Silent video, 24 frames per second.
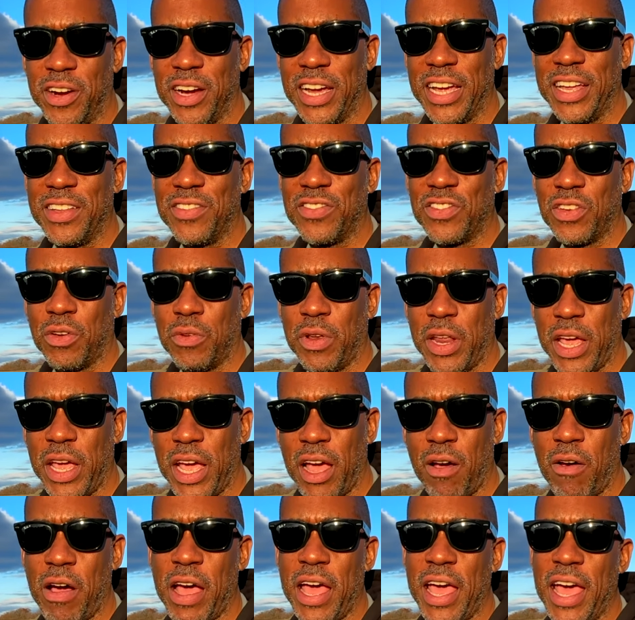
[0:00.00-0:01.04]
And so
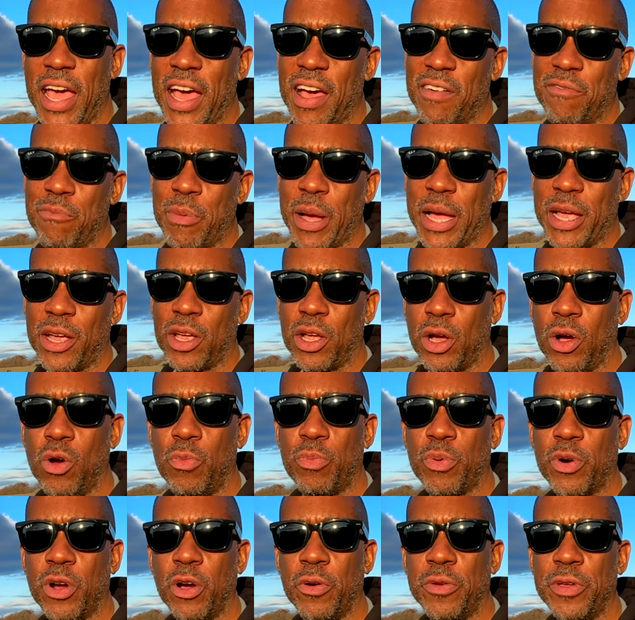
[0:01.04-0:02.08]
now I have my
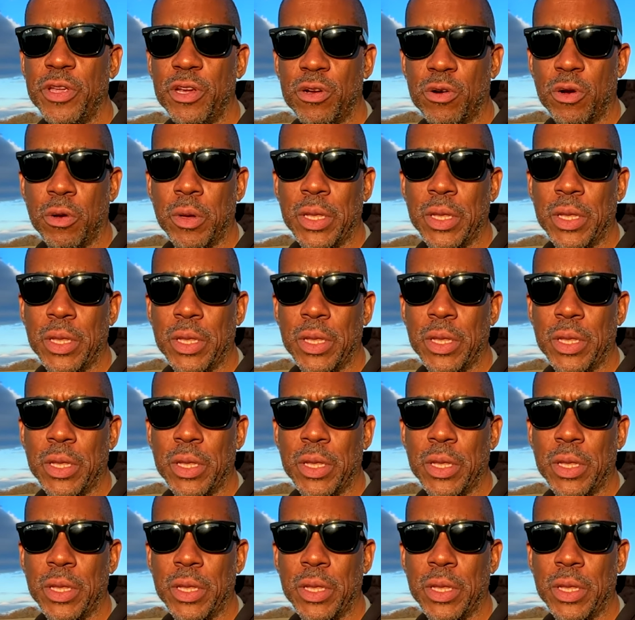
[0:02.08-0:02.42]
GoPro Hero